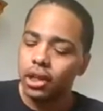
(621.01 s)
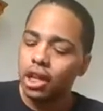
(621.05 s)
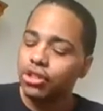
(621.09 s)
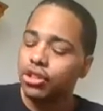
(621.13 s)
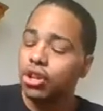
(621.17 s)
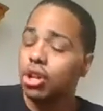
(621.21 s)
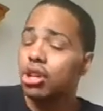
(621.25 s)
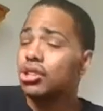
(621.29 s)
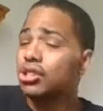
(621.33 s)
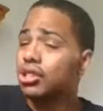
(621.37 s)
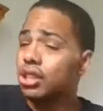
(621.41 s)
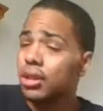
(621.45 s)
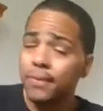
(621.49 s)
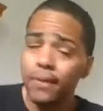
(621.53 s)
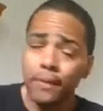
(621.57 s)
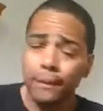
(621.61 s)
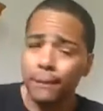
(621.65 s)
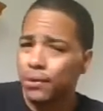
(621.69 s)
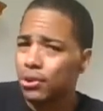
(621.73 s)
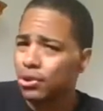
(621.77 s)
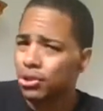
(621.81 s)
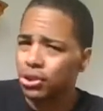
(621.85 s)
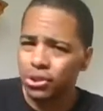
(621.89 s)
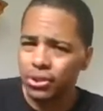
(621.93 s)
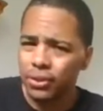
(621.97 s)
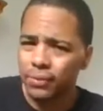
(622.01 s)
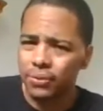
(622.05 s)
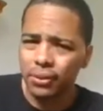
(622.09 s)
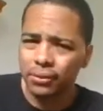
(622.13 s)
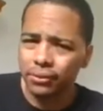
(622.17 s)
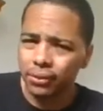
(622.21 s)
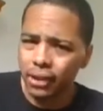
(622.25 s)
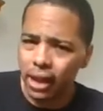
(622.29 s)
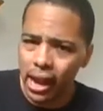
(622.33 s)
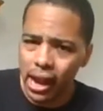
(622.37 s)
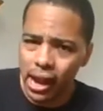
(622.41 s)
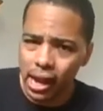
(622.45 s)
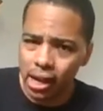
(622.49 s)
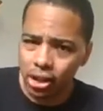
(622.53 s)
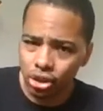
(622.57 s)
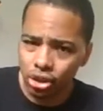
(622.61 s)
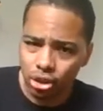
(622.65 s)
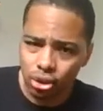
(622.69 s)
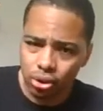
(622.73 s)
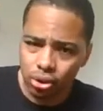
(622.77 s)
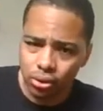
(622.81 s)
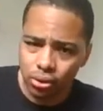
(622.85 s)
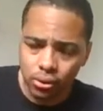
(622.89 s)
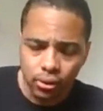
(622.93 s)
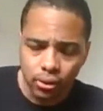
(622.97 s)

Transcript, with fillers: There's different versions of the Flash.